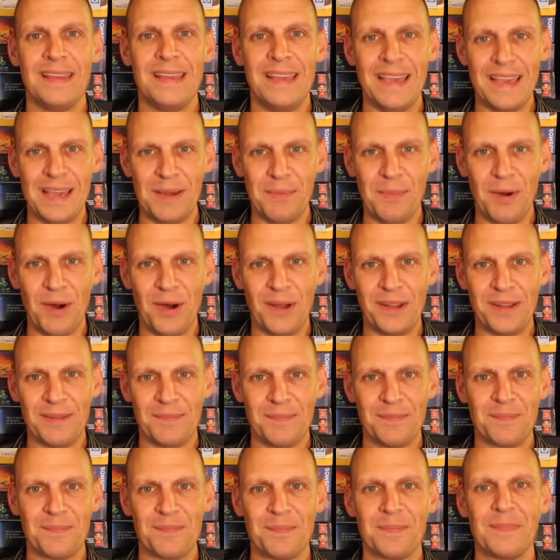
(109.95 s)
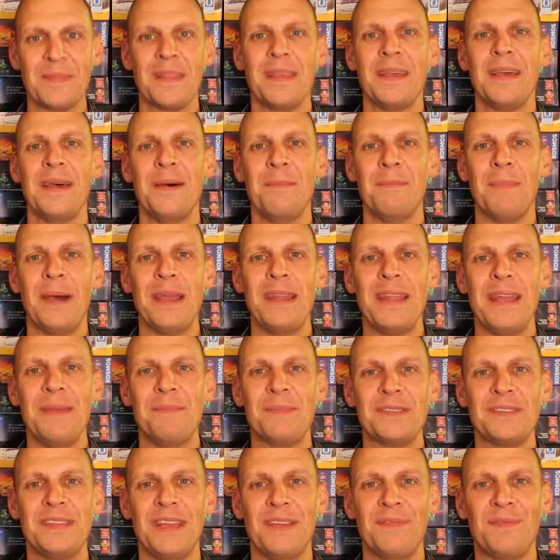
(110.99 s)
Gigamon! My name
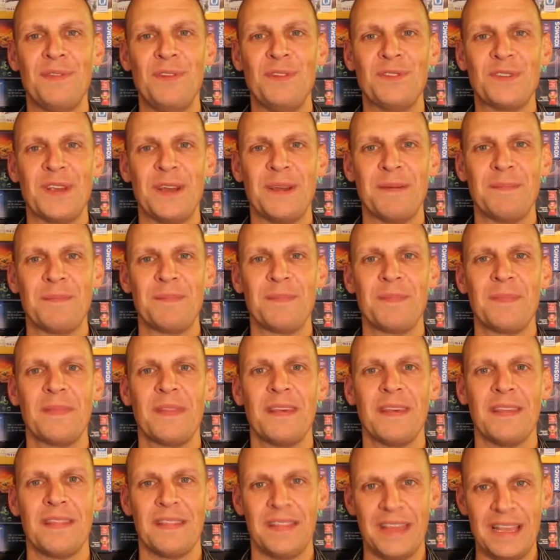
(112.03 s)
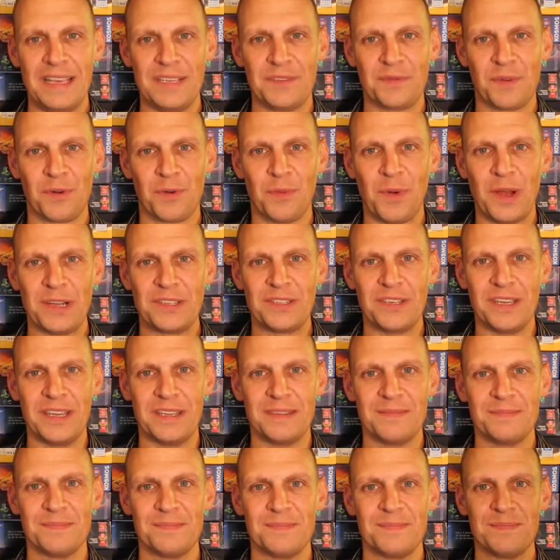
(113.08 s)
is Dave Luza. Thanks for
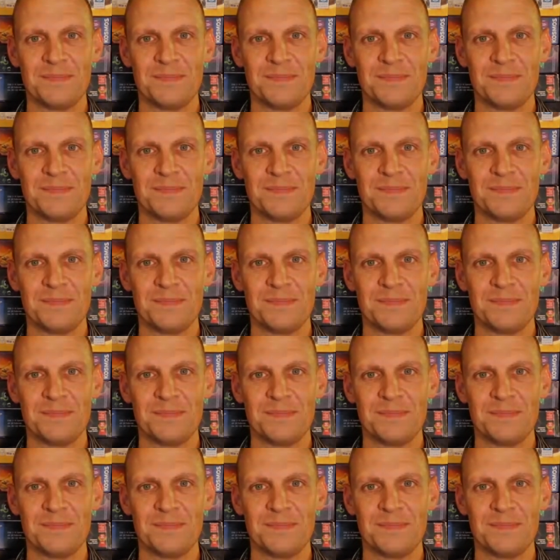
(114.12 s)
watching.